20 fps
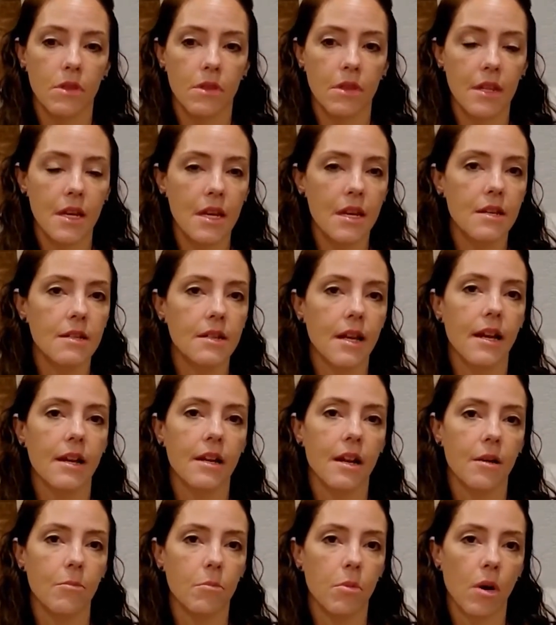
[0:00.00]
these
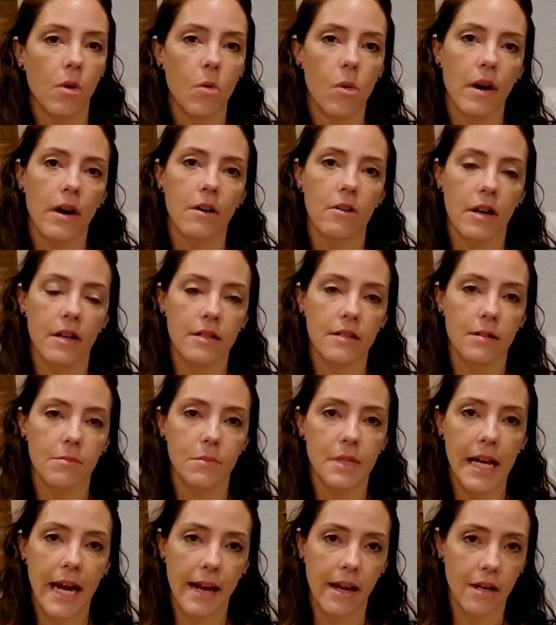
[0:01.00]
end up requiring
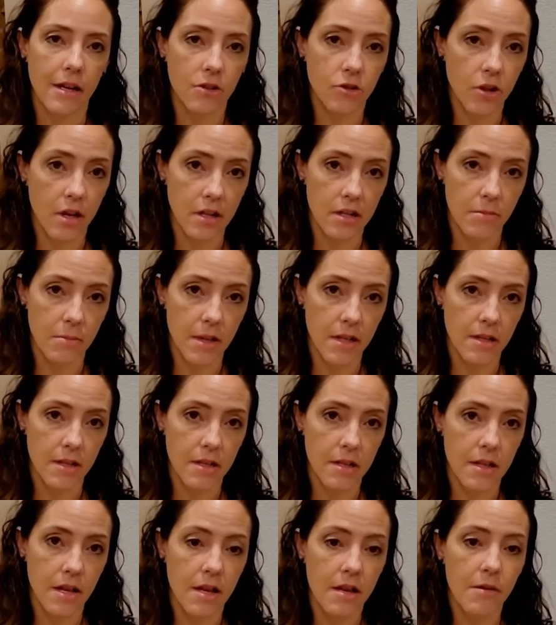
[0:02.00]
some diet
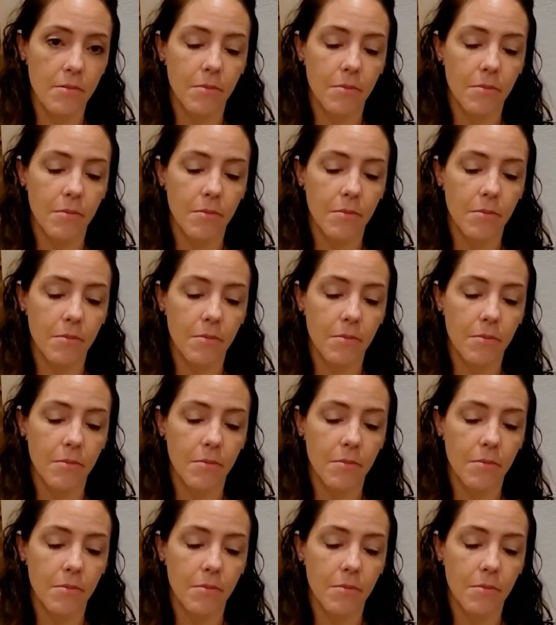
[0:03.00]
adjustments.